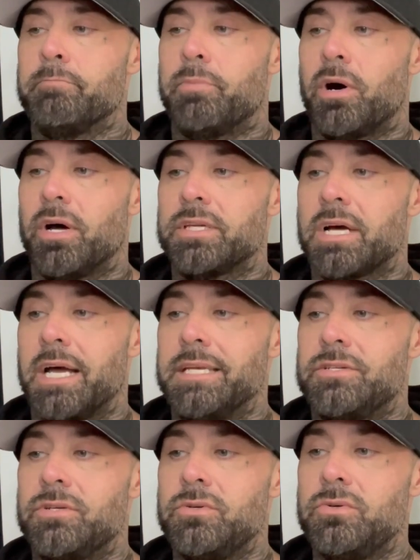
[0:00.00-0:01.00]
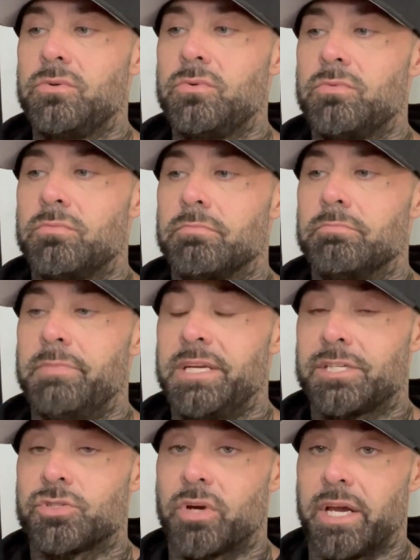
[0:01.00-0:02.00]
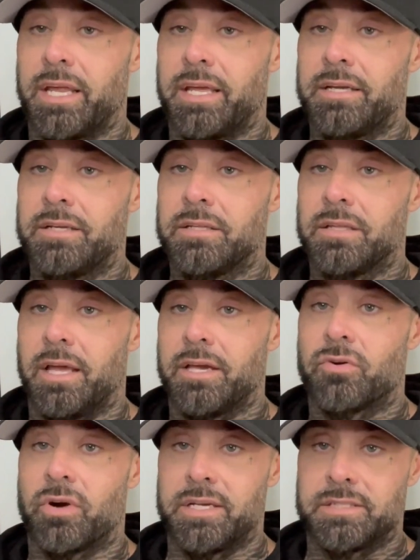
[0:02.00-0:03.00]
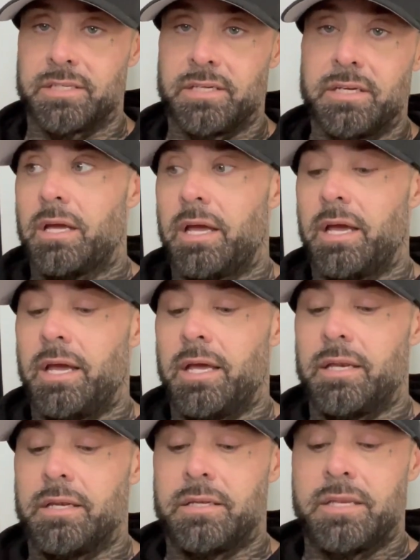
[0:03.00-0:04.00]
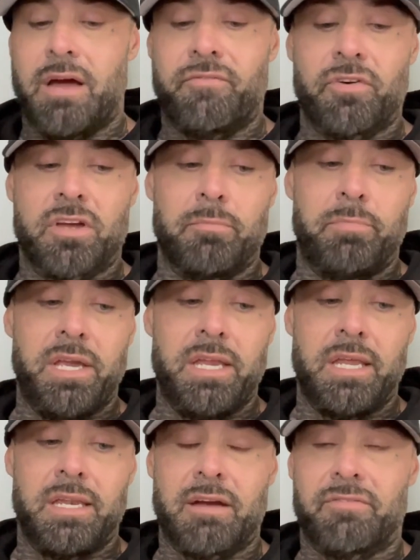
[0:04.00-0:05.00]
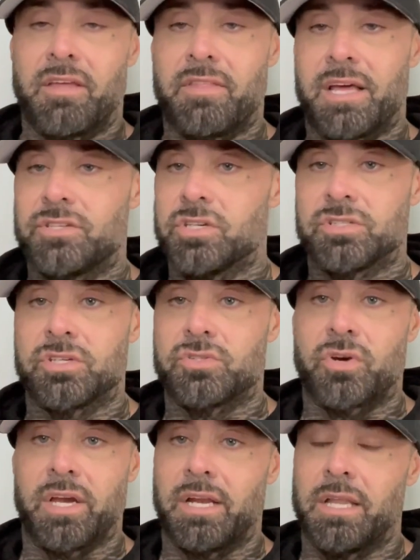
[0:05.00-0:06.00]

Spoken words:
But I do miss training like crazy, and not for competing, not for any of that, just to train.